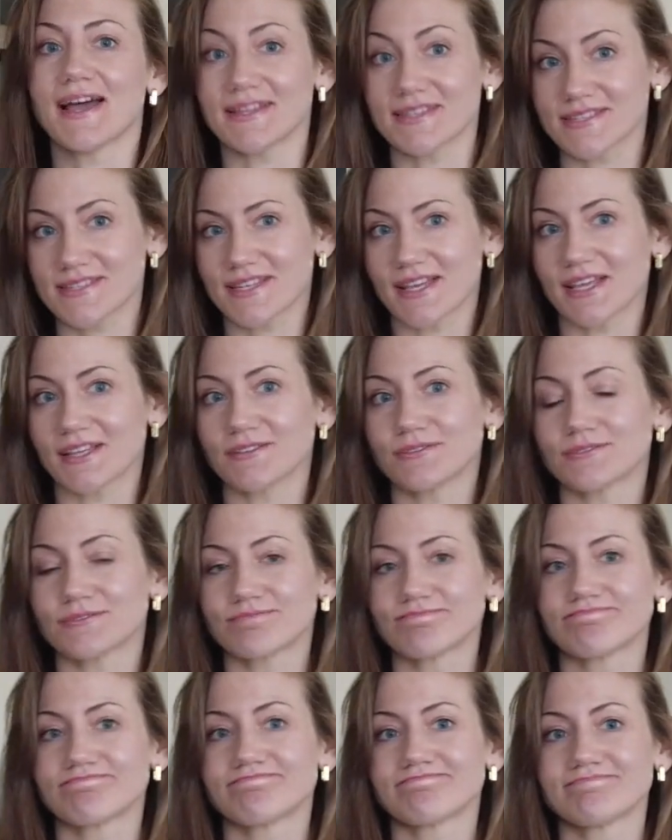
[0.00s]
and safe.
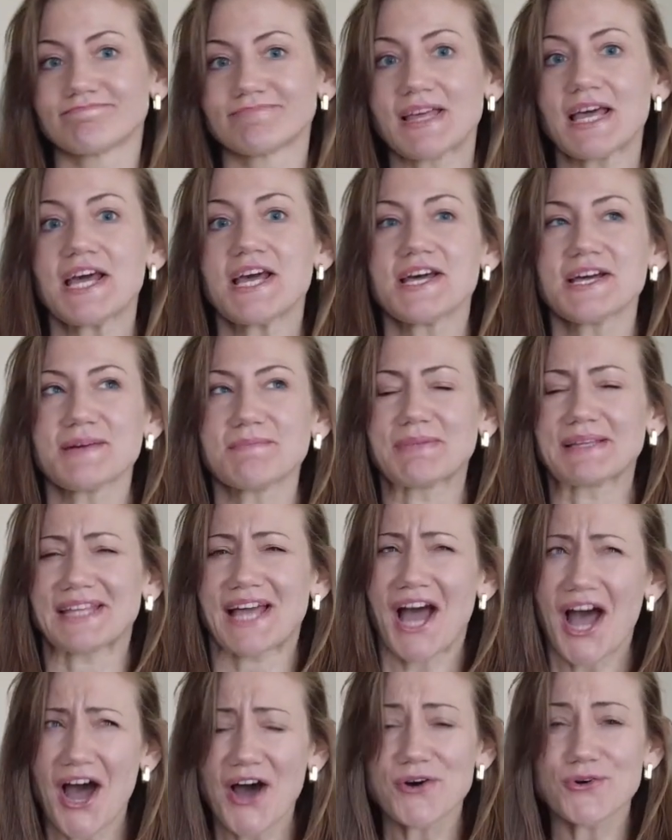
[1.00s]

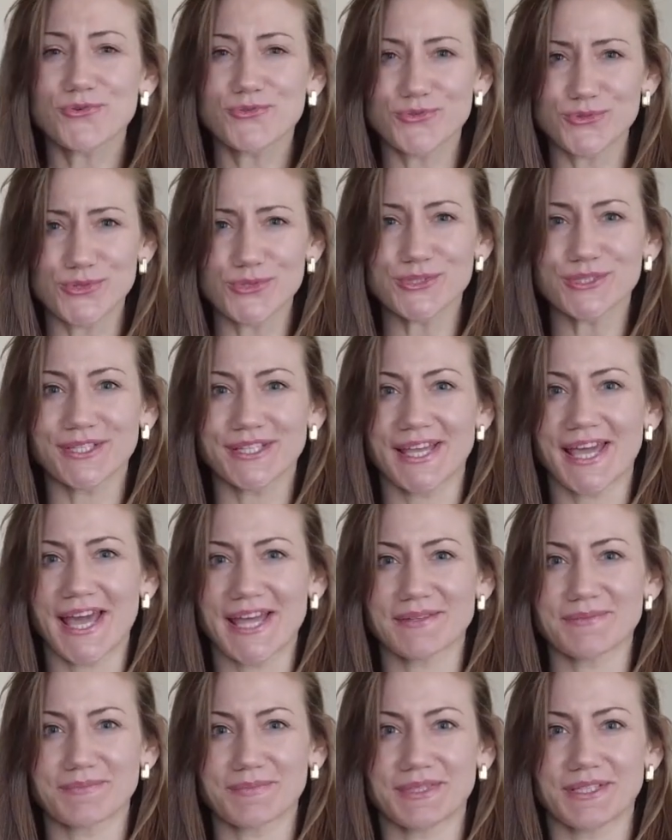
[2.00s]
But how food
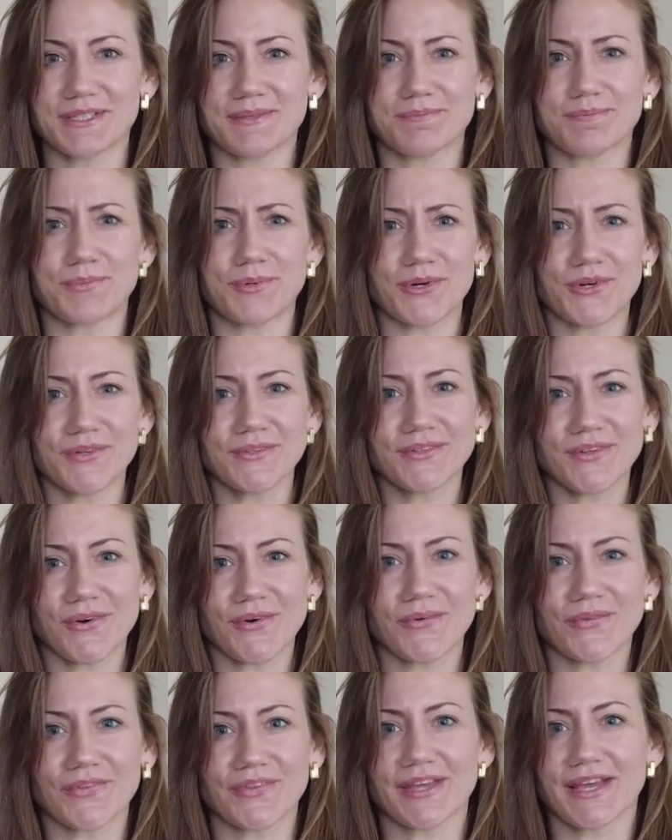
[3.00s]
can be burned
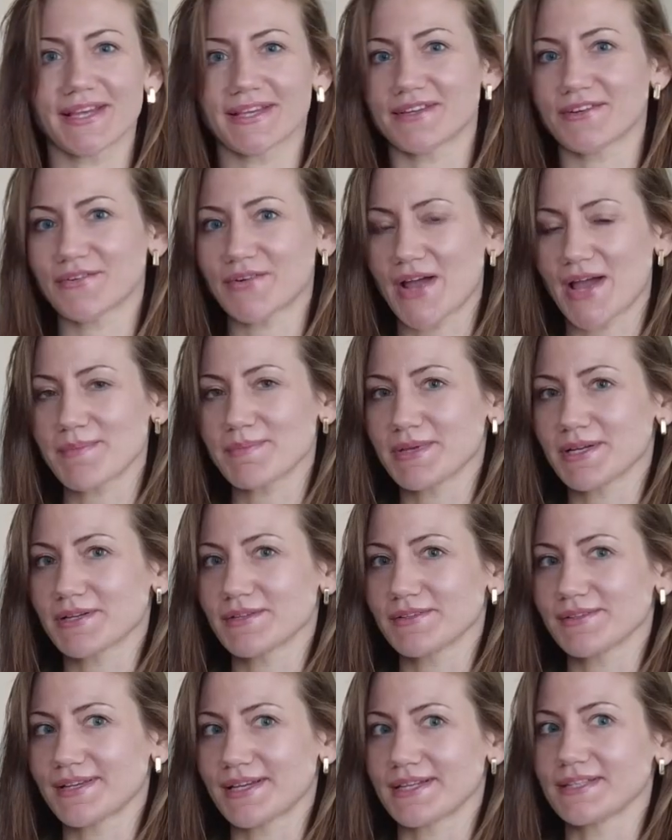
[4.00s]
on the ceramic
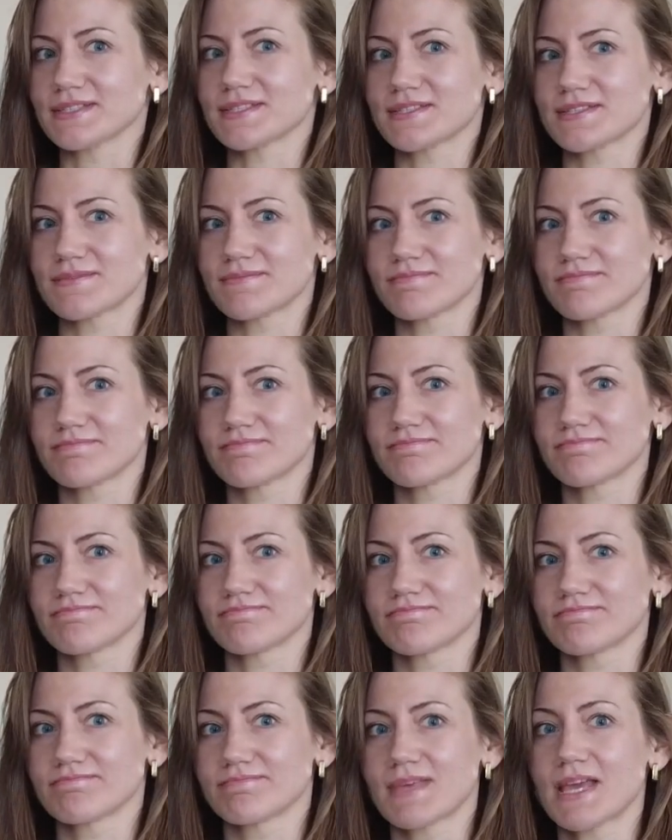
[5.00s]
base?
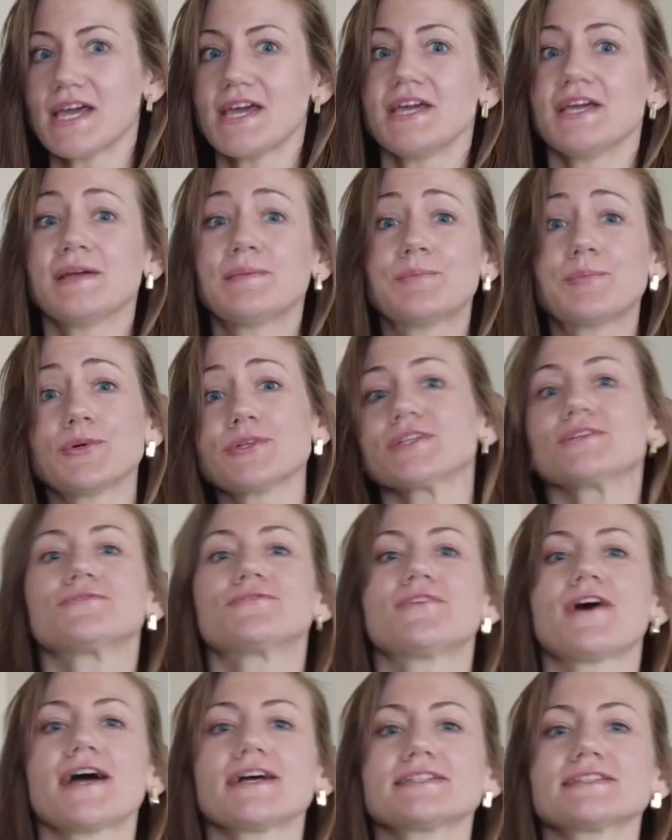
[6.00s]

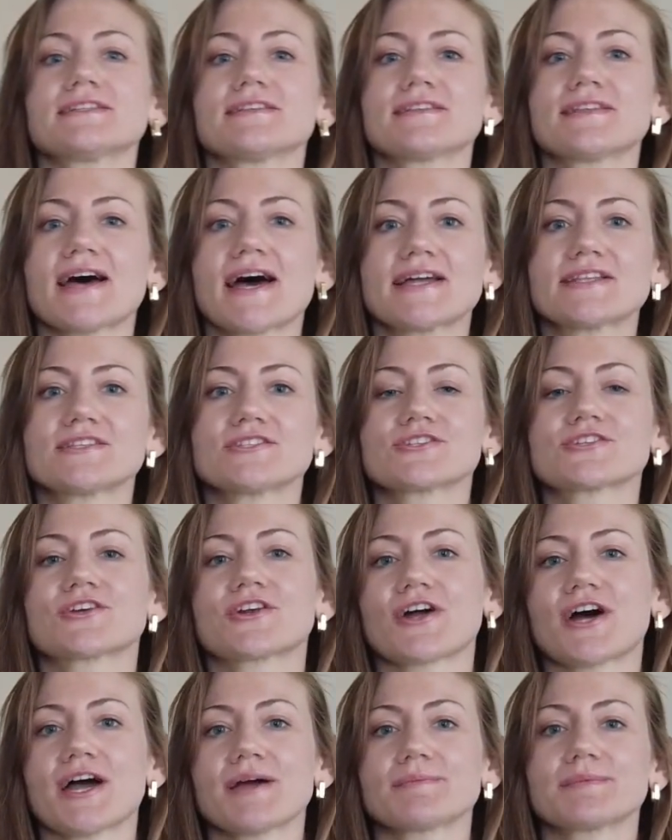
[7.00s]
Important factor that
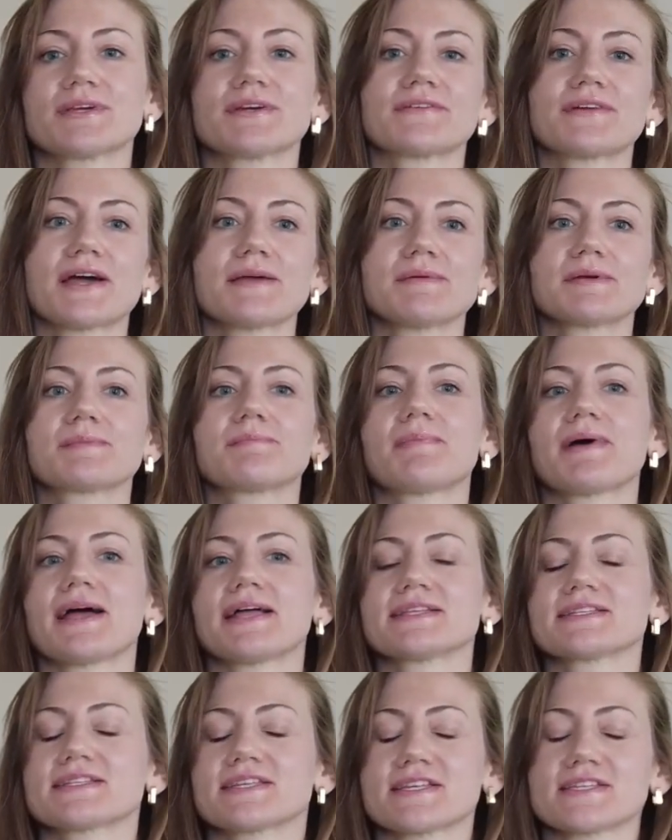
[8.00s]
describe ceramic
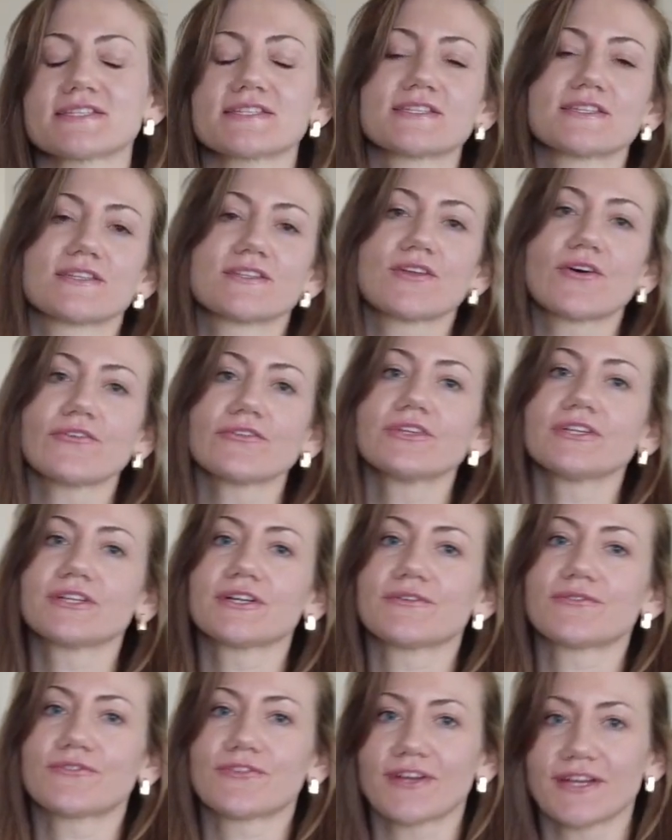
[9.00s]
pans as
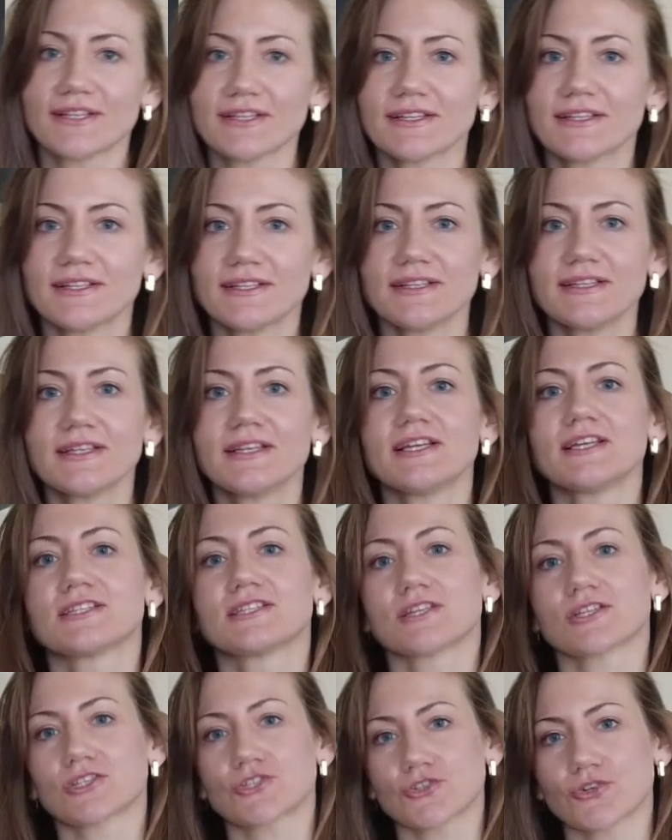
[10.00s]
non-eco-friendly
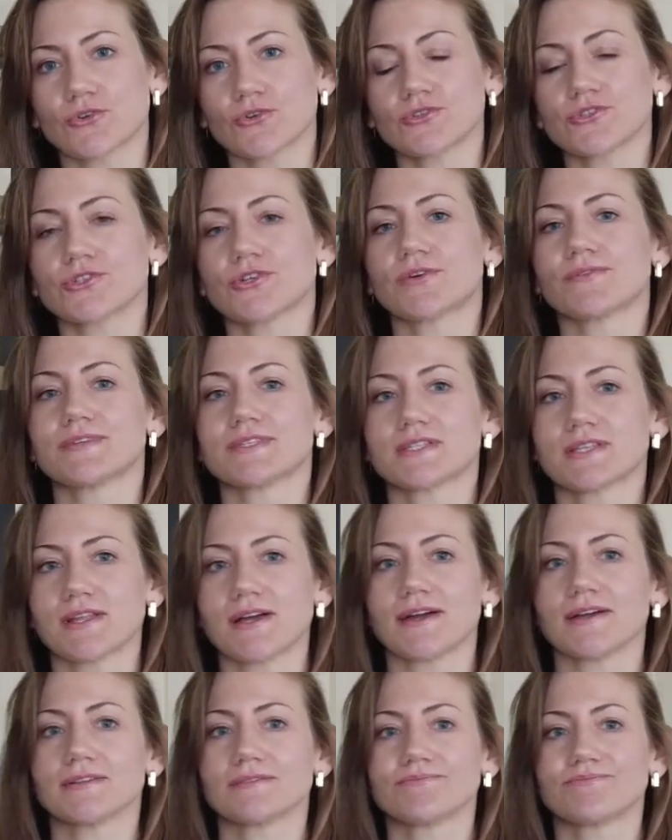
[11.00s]
is a short service
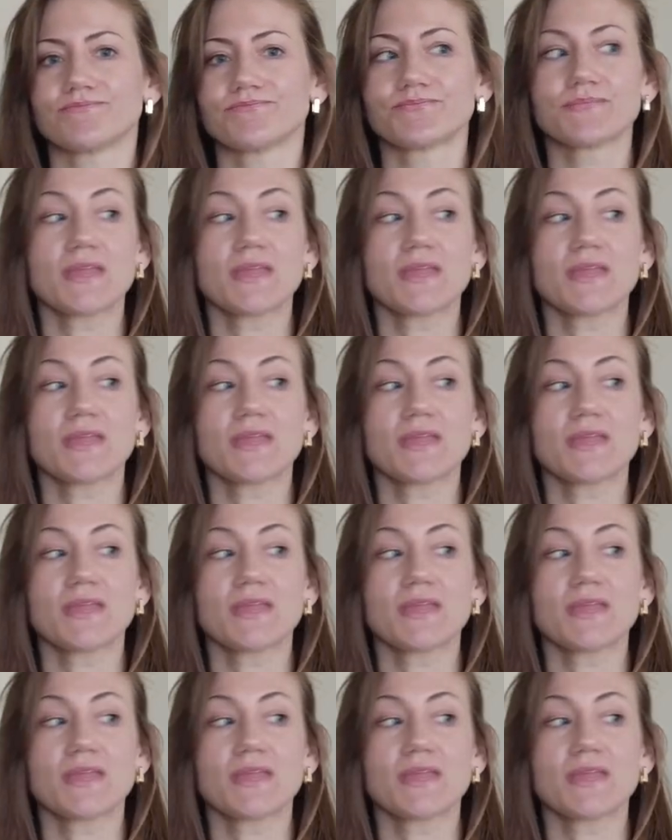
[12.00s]
line.